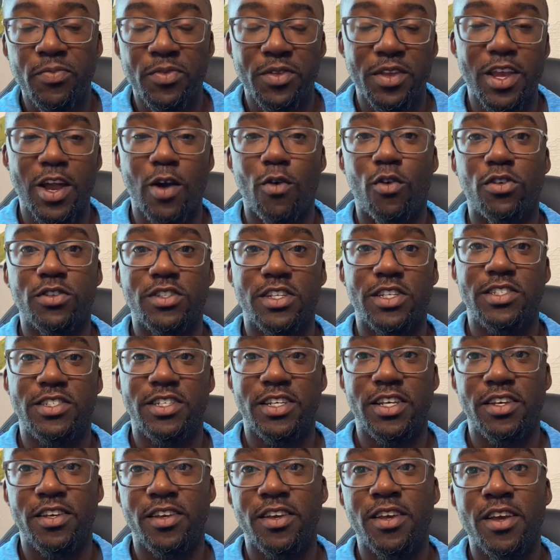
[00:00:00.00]
I want
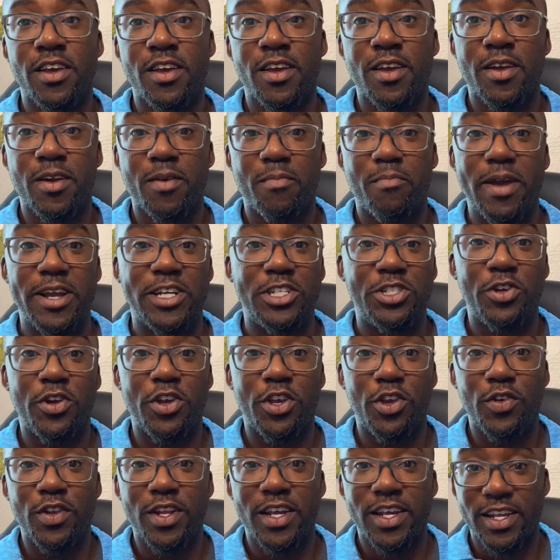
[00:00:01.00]
to make sure
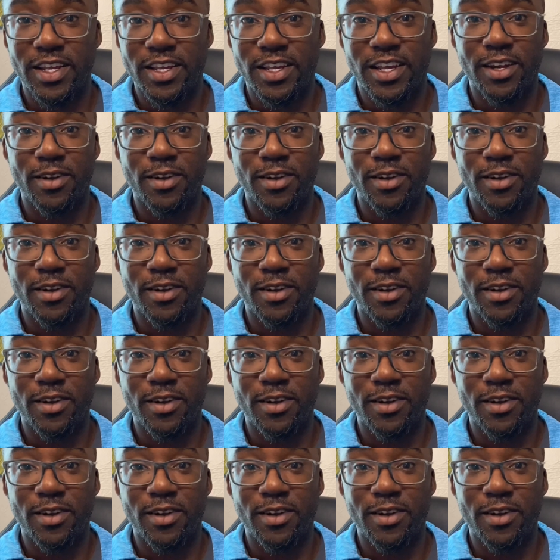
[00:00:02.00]
you didn't get